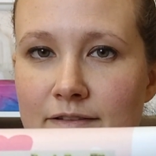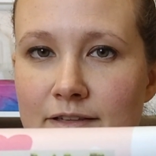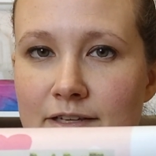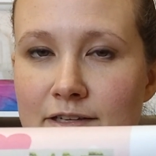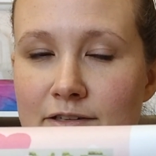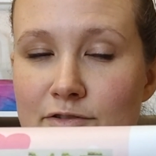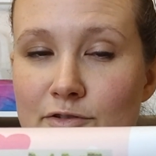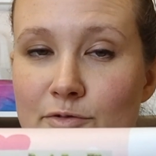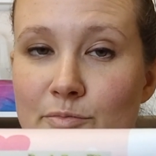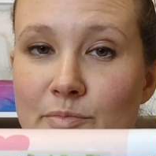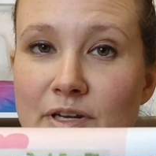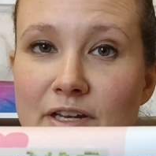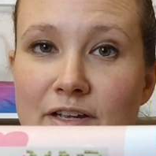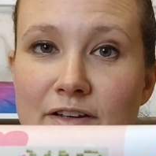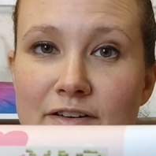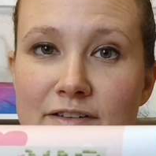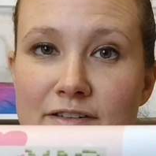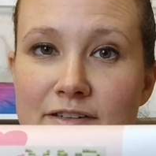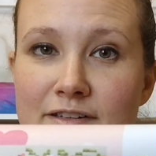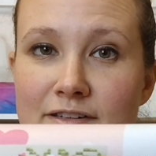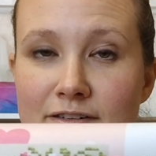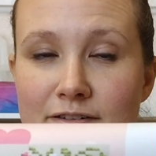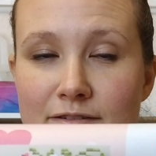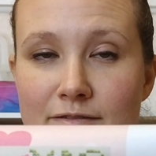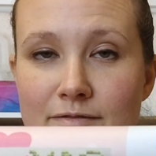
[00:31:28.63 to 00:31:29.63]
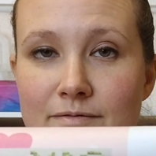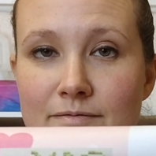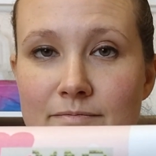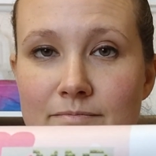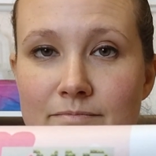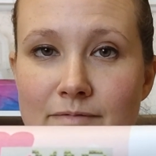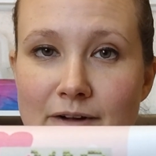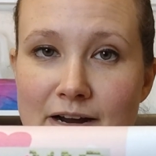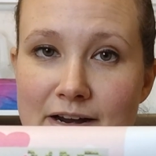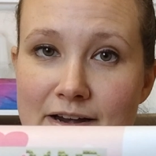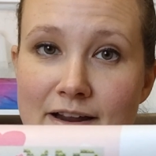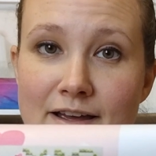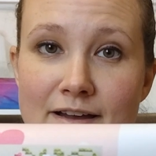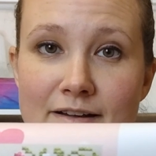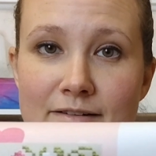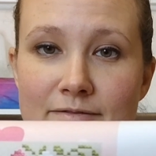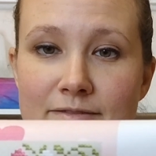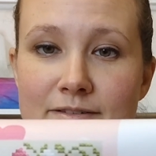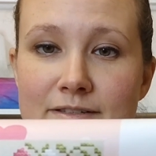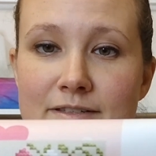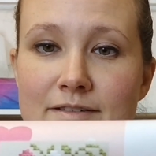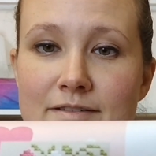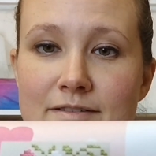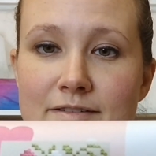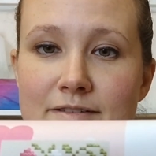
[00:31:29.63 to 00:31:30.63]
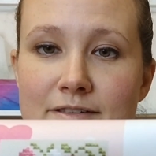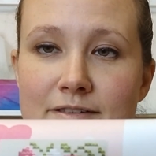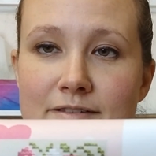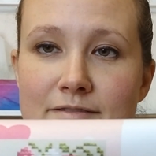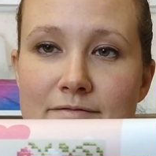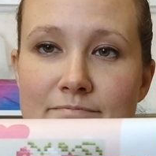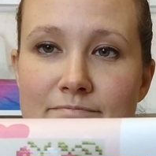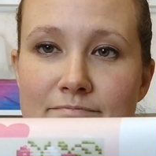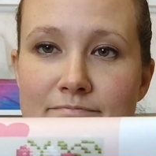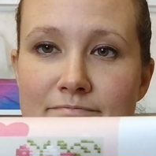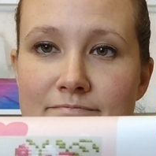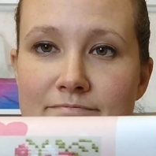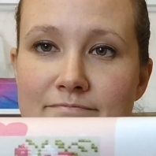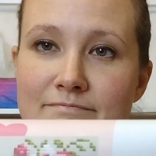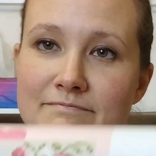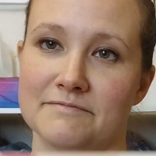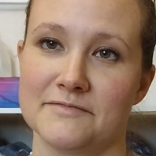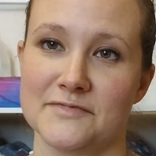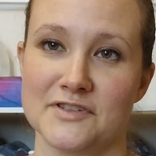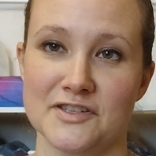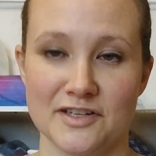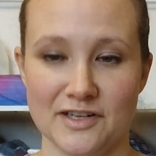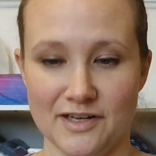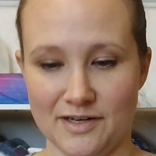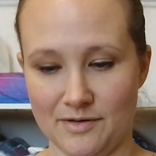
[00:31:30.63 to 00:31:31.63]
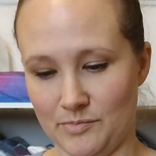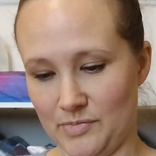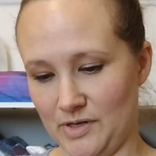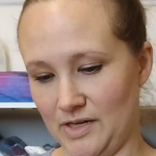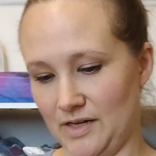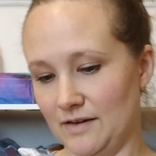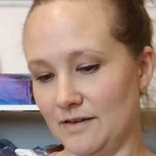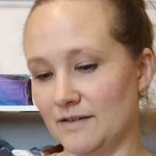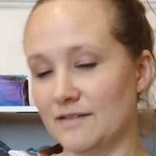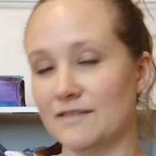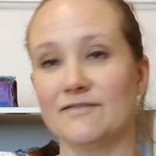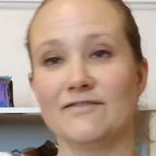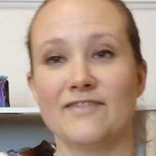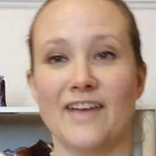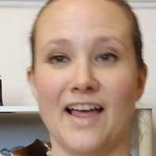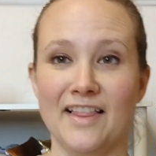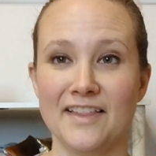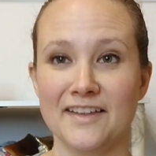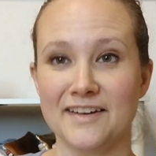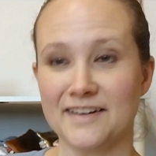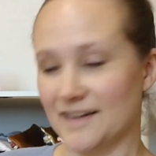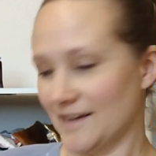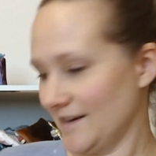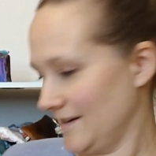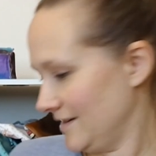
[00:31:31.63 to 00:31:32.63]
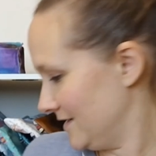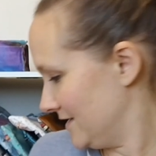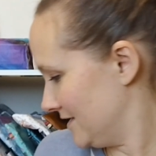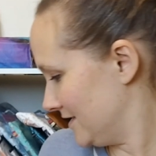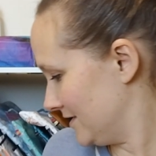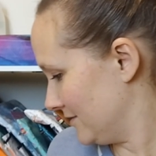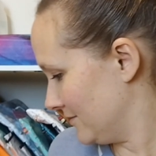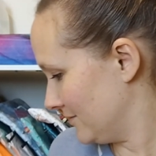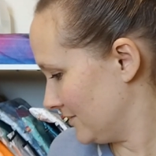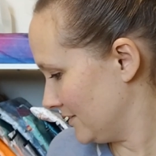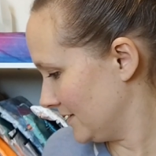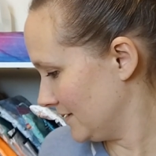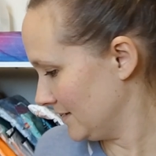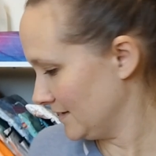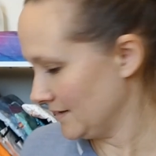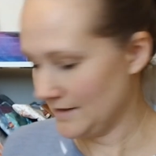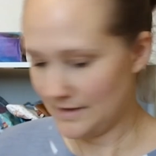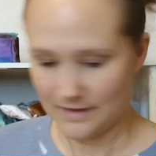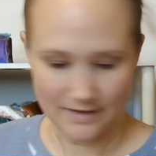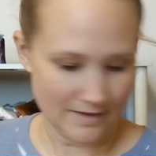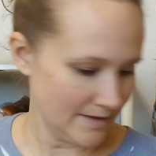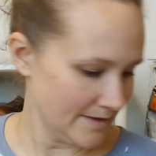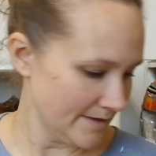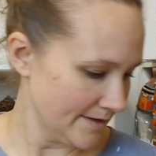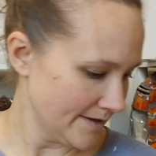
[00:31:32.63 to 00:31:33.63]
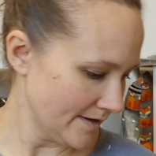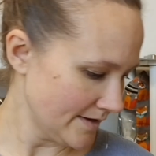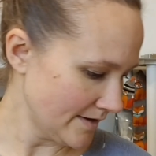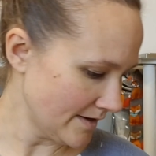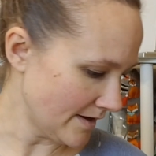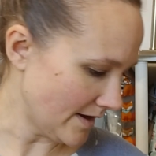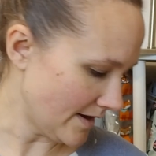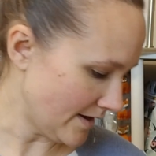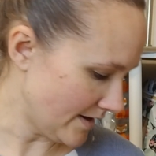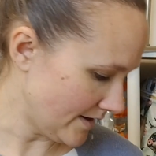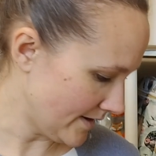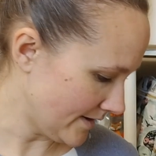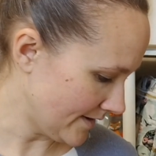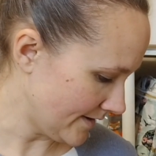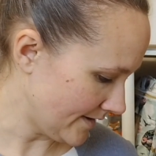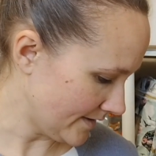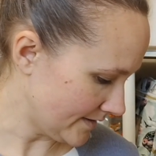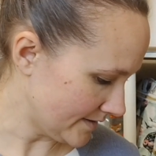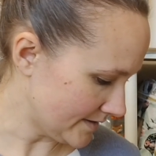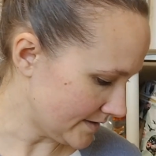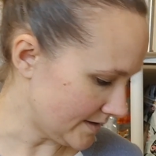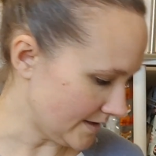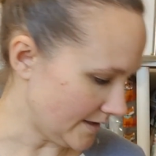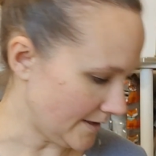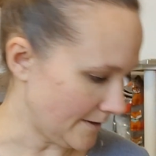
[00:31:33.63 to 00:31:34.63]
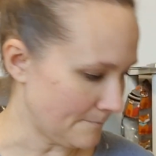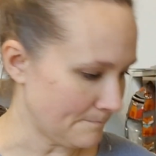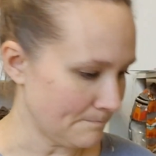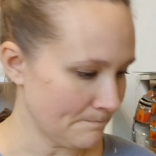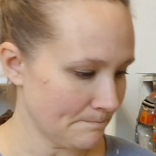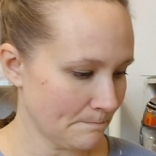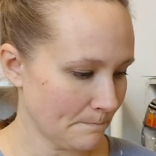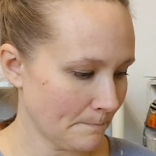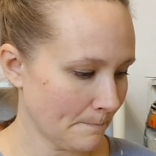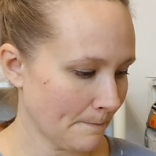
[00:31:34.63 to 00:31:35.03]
These would be good to do right now since it's going to be Valentine's soon. Let's see.